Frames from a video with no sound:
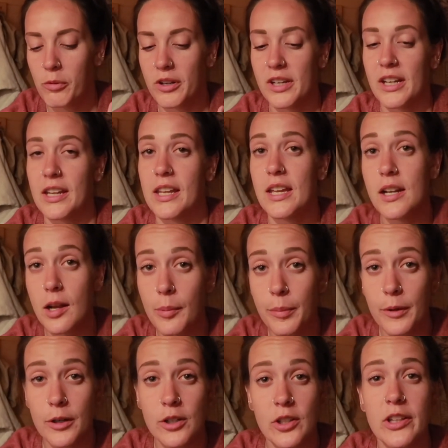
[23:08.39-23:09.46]
we're gonna get up
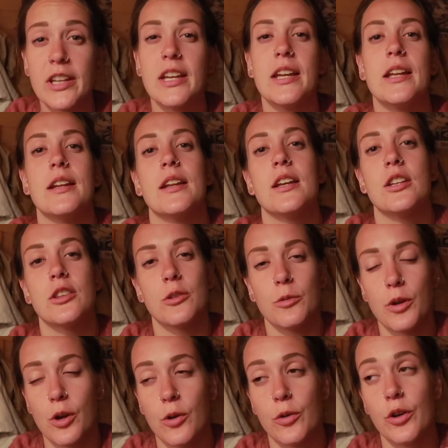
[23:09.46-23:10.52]
early and hit the
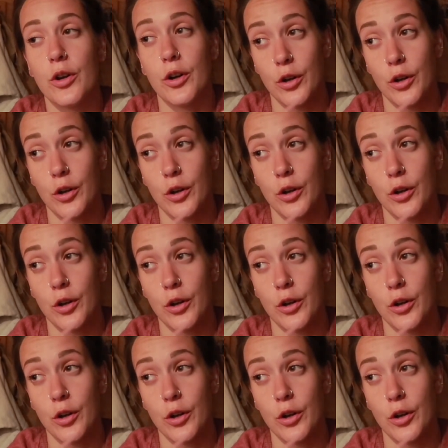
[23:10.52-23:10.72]
road